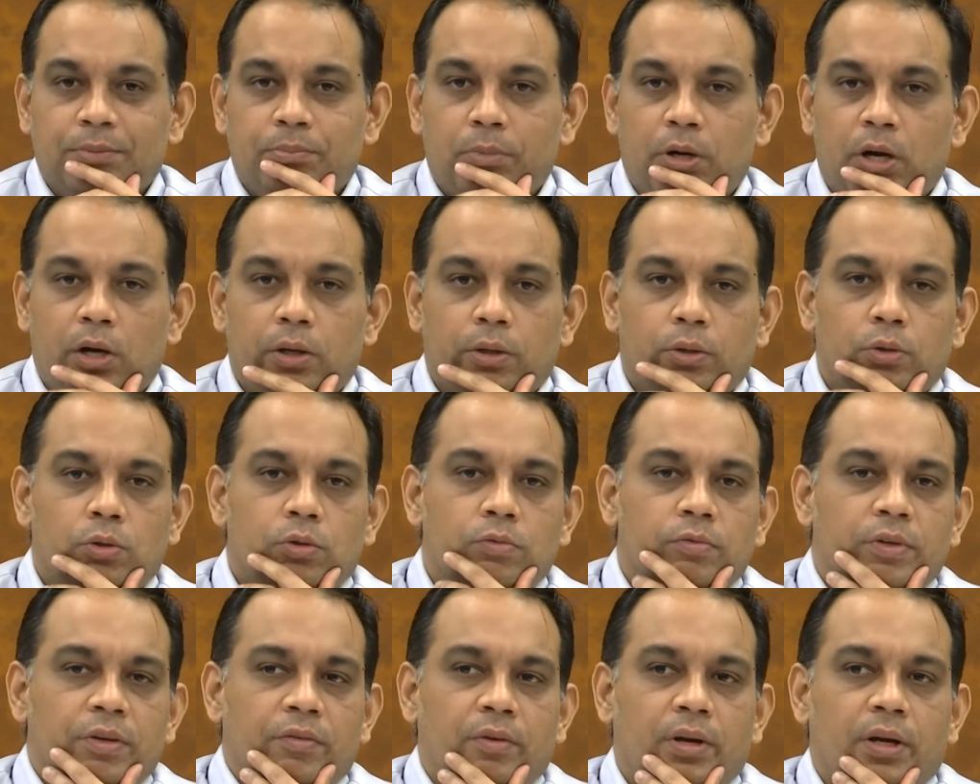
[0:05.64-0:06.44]

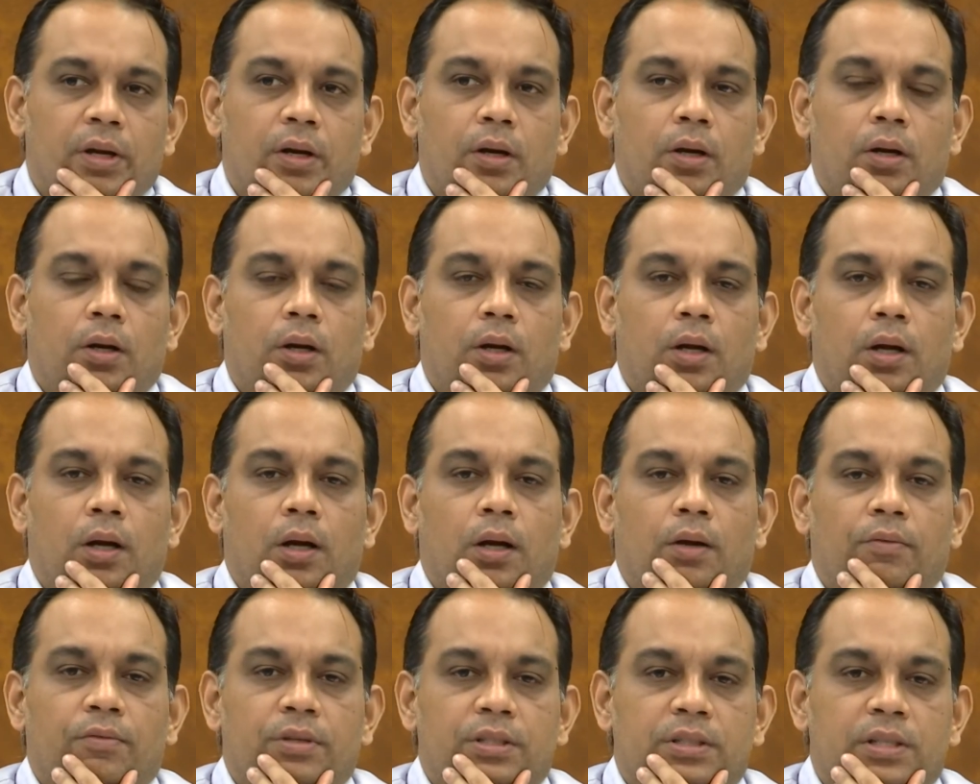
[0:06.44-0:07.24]
module,
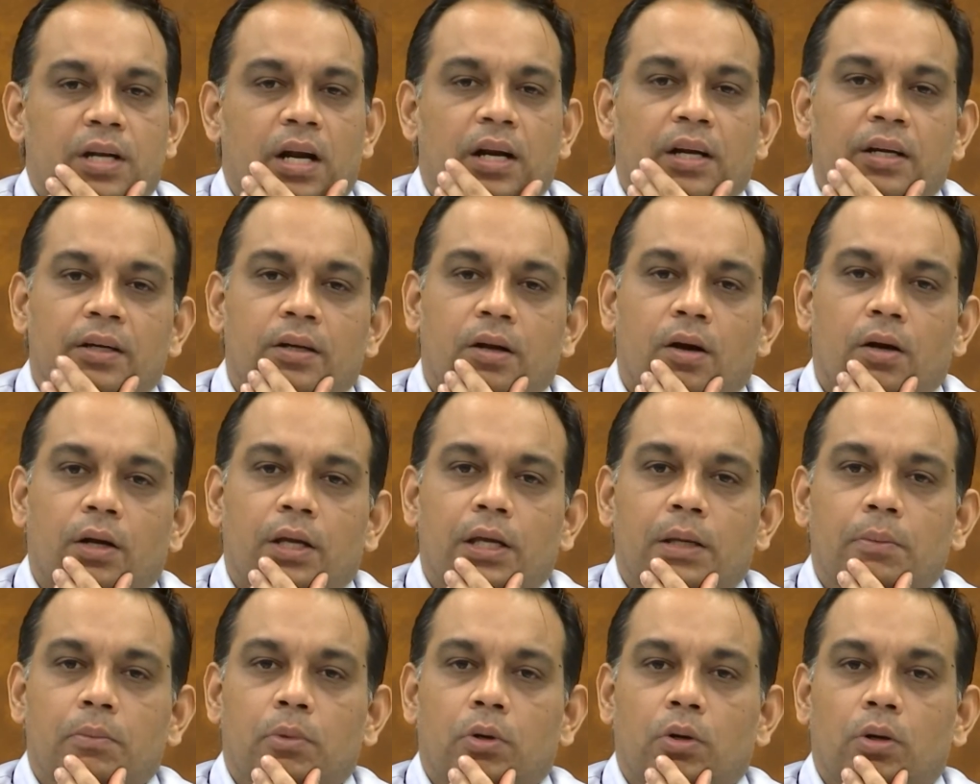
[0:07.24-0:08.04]
we started
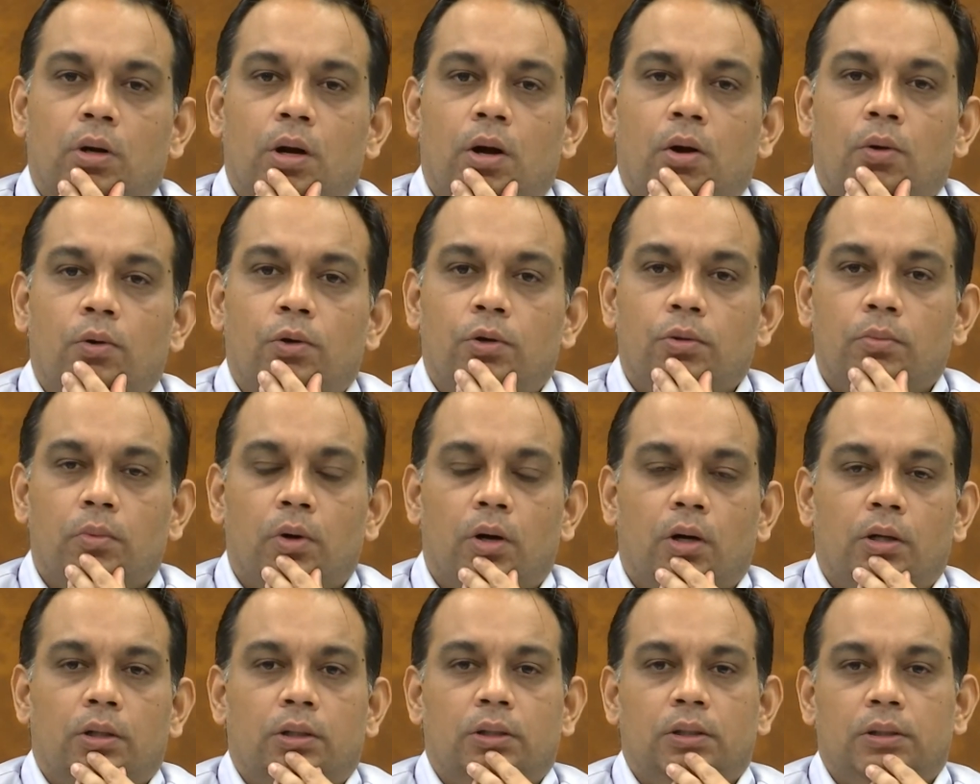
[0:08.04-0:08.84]
talking about how to
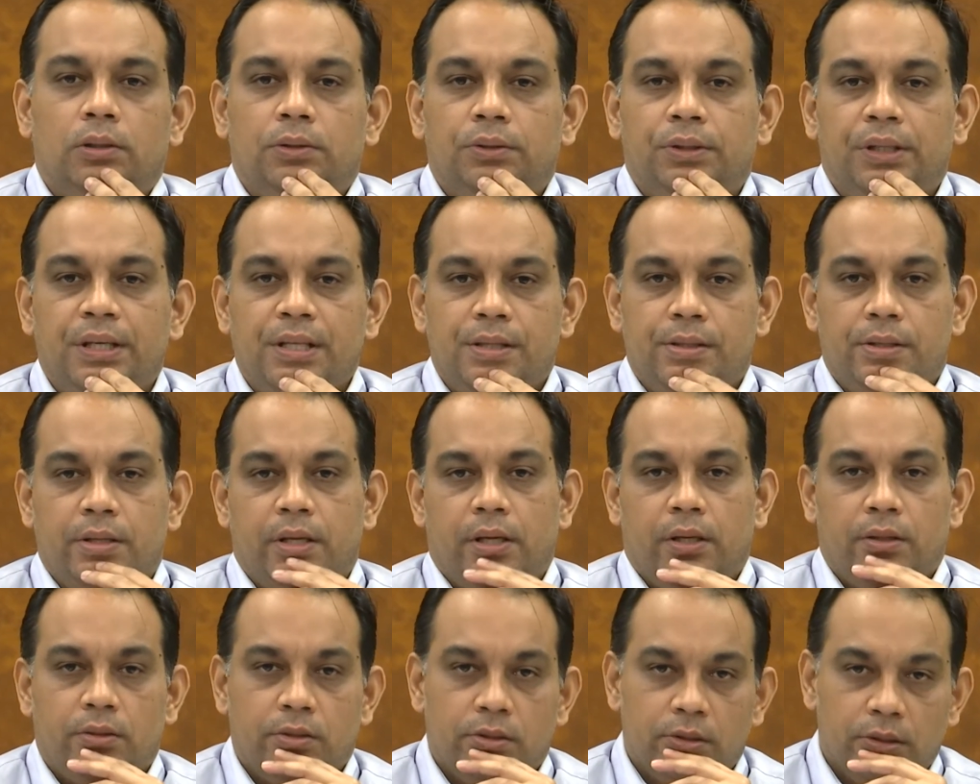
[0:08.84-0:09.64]
model heat
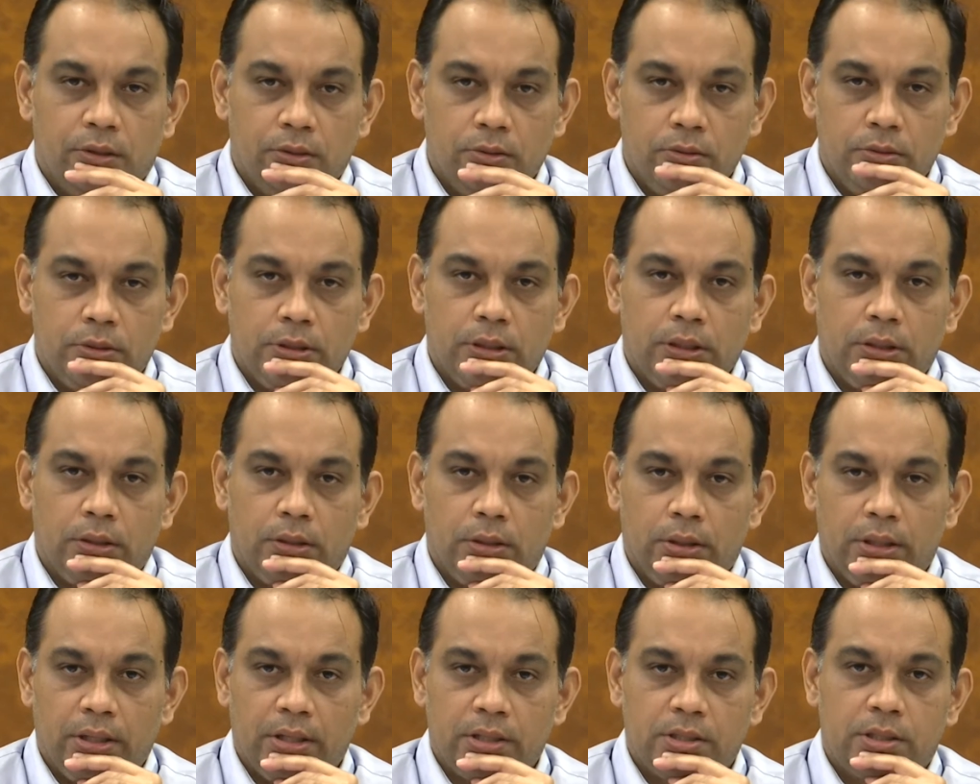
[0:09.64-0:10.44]
sinks using
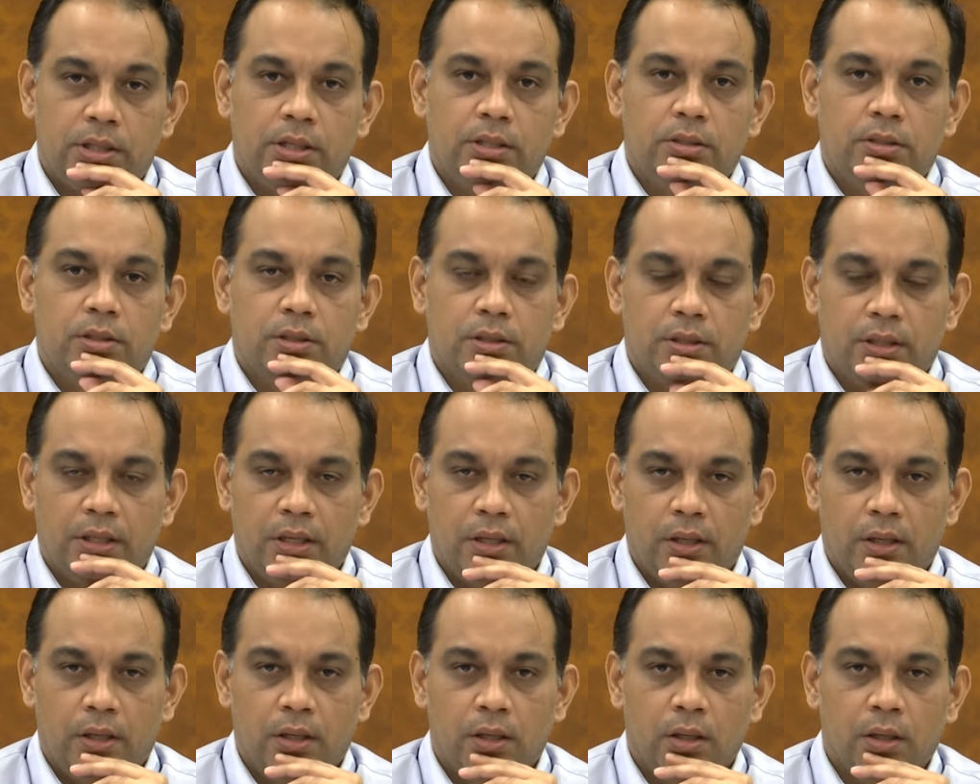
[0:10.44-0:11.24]
heat exchanger
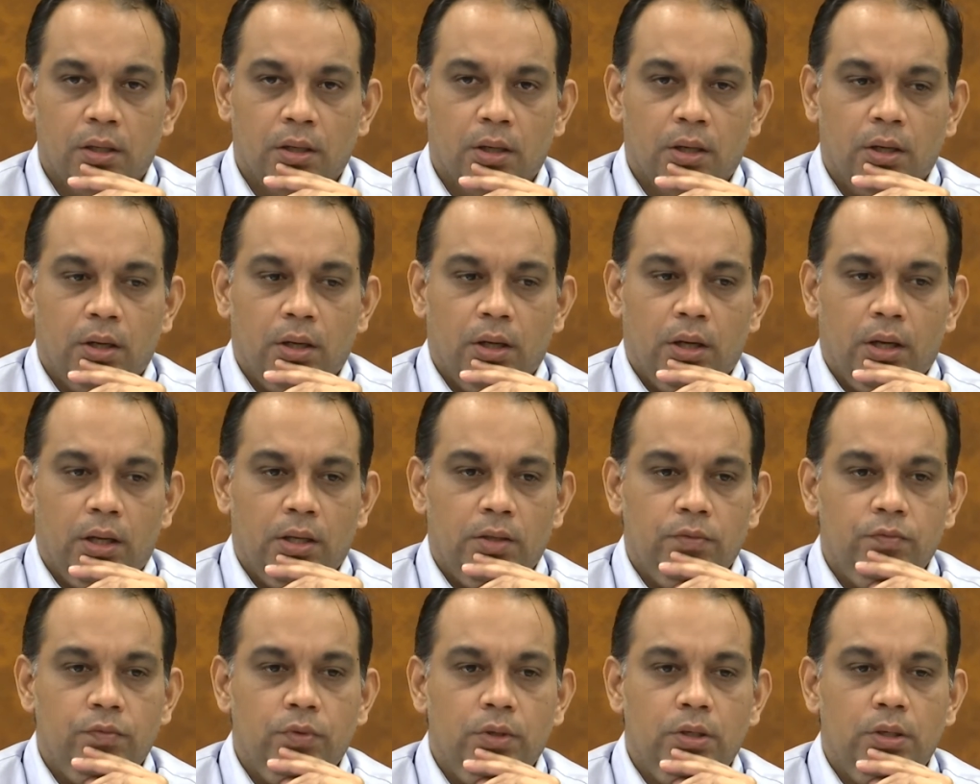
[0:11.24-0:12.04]
theory,
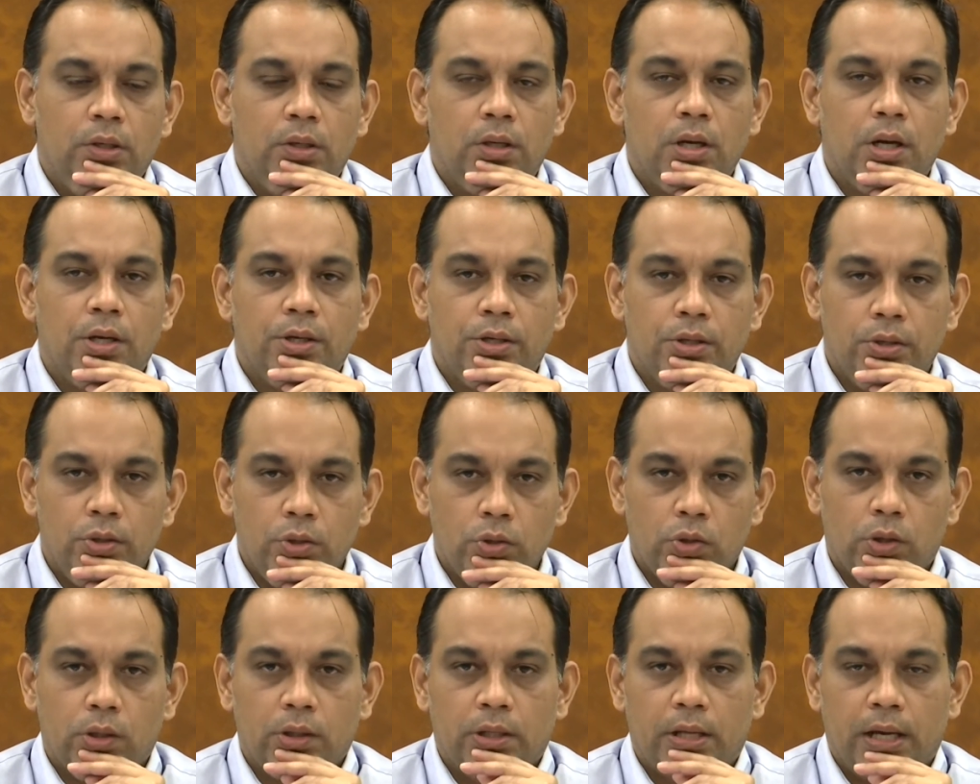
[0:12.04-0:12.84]
and we
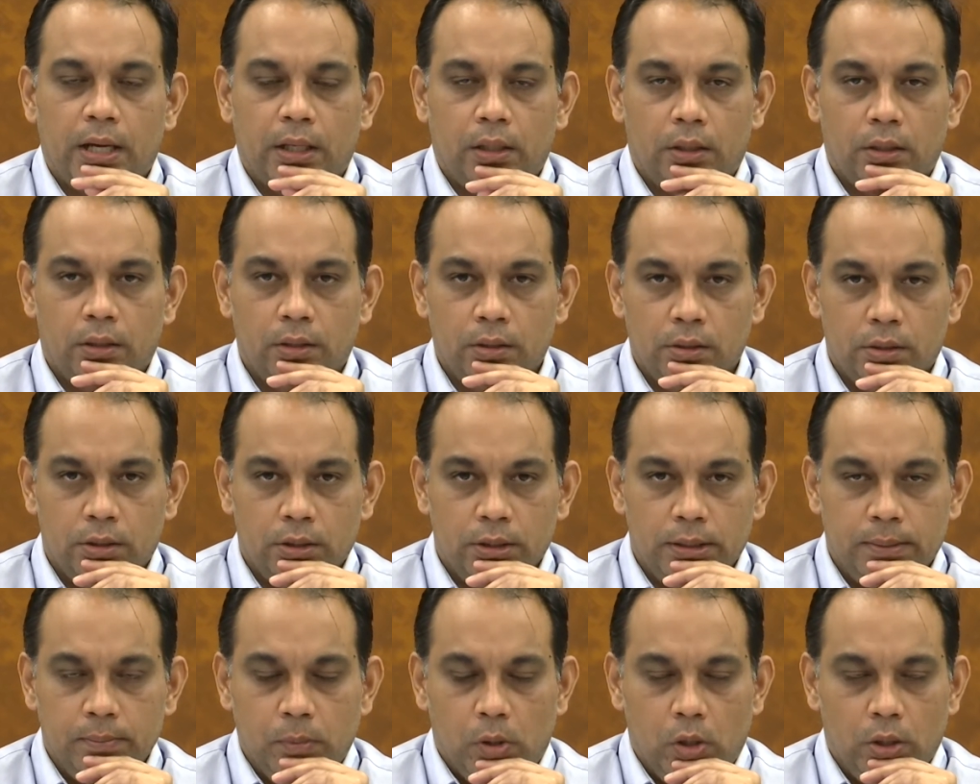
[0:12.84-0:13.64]
continue on that in
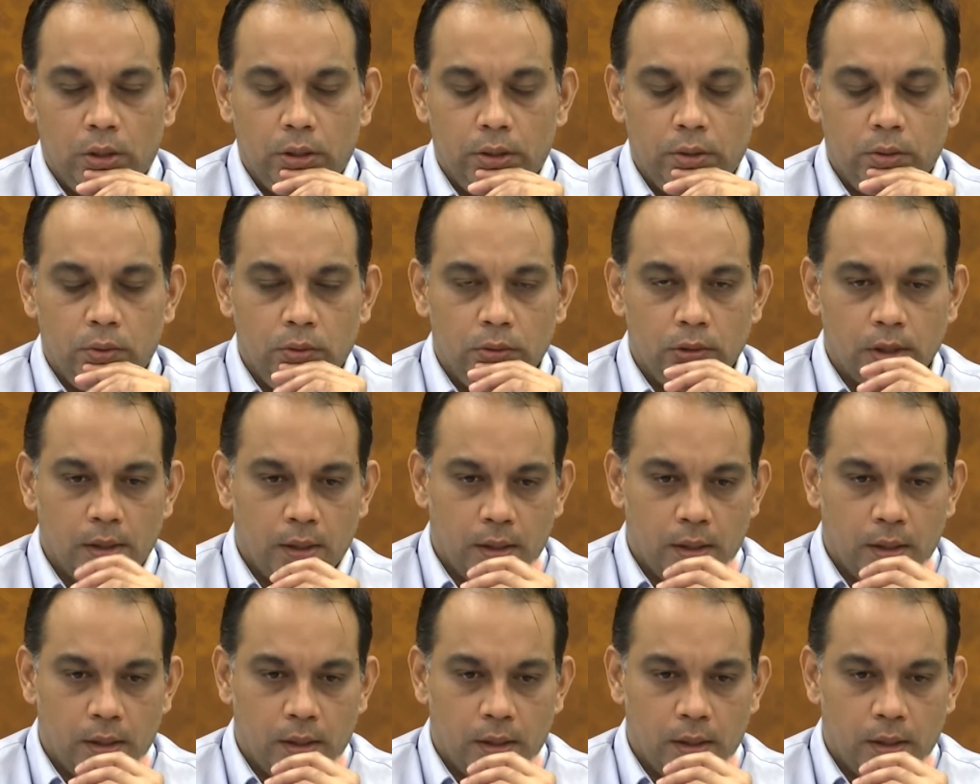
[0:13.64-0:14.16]
this module.